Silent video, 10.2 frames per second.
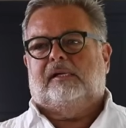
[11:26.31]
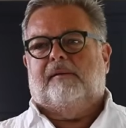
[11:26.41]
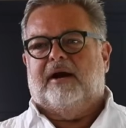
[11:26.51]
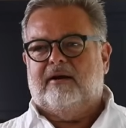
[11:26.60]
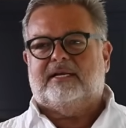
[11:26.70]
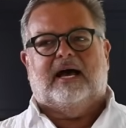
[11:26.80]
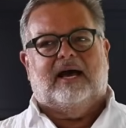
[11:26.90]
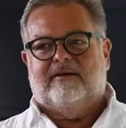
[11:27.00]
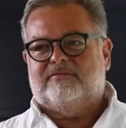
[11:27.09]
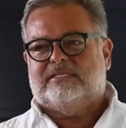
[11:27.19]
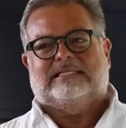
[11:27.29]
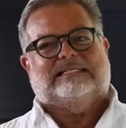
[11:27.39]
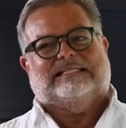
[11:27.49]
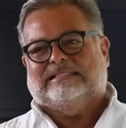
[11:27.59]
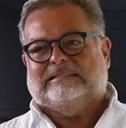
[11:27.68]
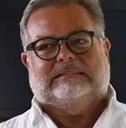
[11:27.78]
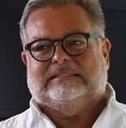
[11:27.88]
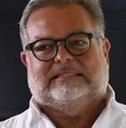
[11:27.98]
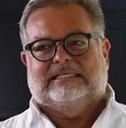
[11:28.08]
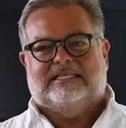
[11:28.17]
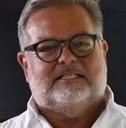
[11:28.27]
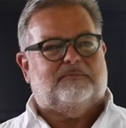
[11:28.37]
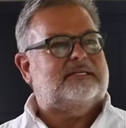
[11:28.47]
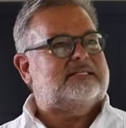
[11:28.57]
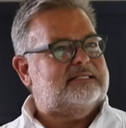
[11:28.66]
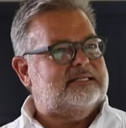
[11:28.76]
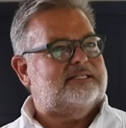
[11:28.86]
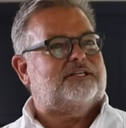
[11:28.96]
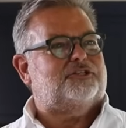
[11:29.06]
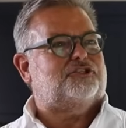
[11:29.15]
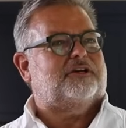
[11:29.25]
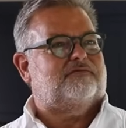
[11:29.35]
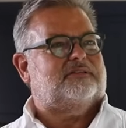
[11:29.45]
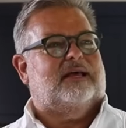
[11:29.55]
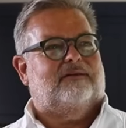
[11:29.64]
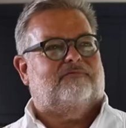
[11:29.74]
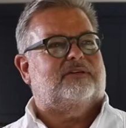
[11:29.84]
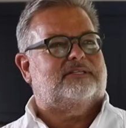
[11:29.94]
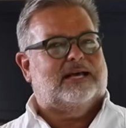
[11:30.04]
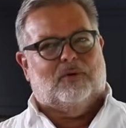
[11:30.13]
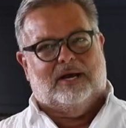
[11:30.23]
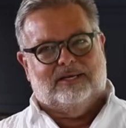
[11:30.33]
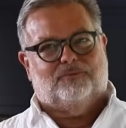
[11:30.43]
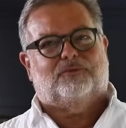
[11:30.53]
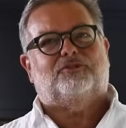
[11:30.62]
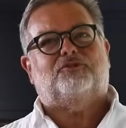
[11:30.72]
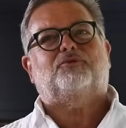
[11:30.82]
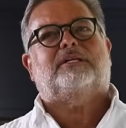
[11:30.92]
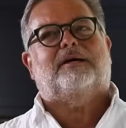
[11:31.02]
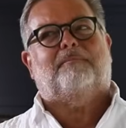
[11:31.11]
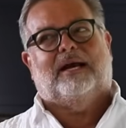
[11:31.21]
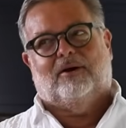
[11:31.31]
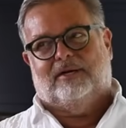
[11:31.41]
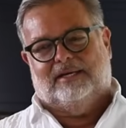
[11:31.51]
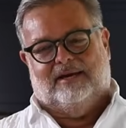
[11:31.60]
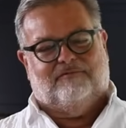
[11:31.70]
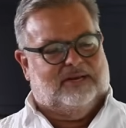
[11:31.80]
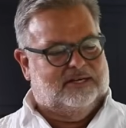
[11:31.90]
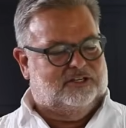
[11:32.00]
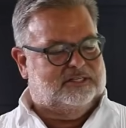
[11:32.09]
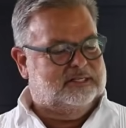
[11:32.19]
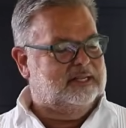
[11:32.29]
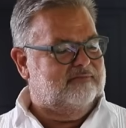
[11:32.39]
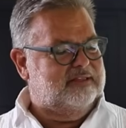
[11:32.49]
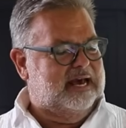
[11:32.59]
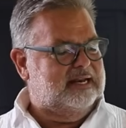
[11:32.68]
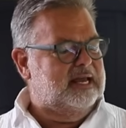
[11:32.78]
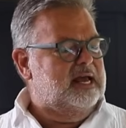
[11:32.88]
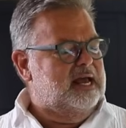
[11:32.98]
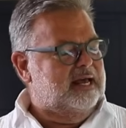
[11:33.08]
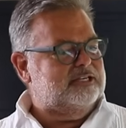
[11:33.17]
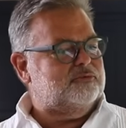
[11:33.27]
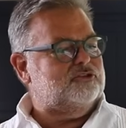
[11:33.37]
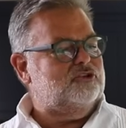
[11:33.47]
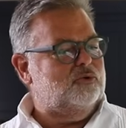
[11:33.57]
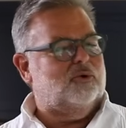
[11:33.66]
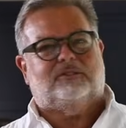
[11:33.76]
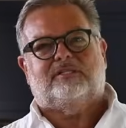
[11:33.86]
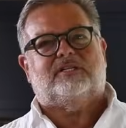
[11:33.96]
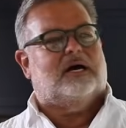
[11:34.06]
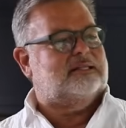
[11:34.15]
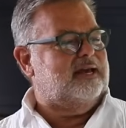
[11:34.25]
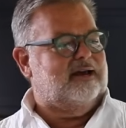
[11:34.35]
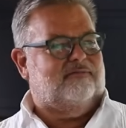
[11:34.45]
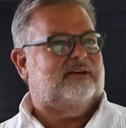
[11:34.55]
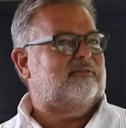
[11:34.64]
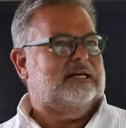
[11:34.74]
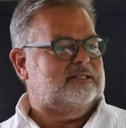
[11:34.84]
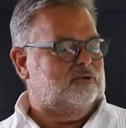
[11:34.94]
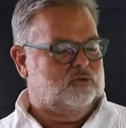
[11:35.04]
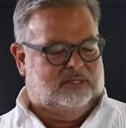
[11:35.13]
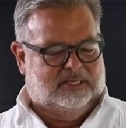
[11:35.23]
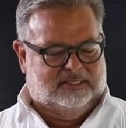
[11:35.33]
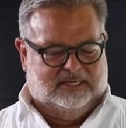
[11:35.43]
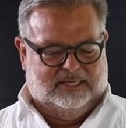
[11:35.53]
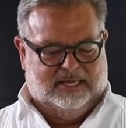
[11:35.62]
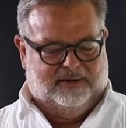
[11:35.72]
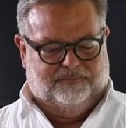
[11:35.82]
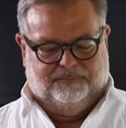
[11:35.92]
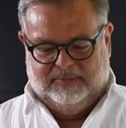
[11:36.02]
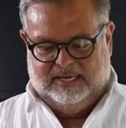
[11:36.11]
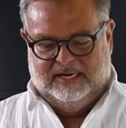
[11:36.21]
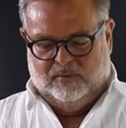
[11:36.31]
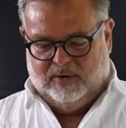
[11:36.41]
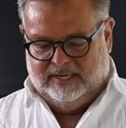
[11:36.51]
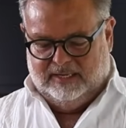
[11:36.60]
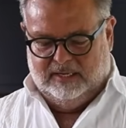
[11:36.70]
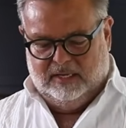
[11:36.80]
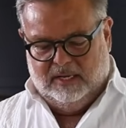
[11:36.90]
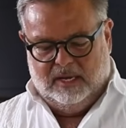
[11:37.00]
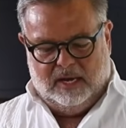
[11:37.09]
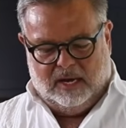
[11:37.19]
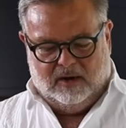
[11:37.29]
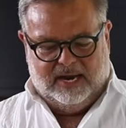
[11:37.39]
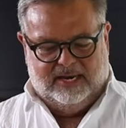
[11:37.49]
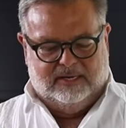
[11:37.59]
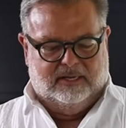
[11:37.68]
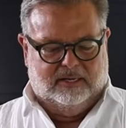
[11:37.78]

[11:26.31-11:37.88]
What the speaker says: paring knives, and it's like, I don't get this, but a 6-inch chef's knife is how I would treat a paring knife, and I just love that. And this was new old stock they have. They have lots of cool things like that. Anyway, all right.